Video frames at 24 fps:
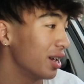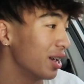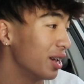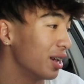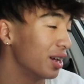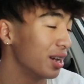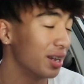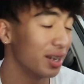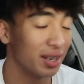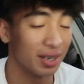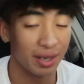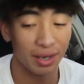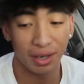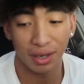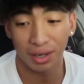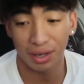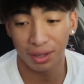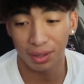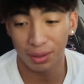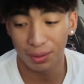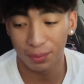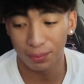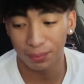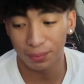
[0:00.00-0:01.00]
And
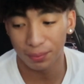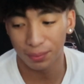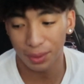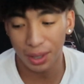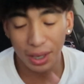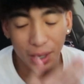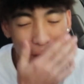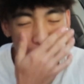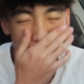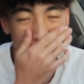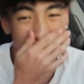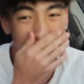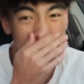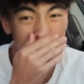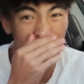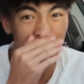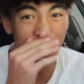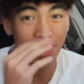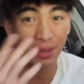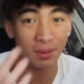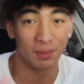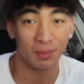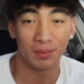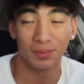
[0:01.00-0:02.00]
um, had a great
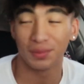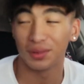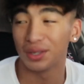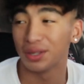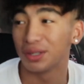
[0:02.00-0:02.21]
time.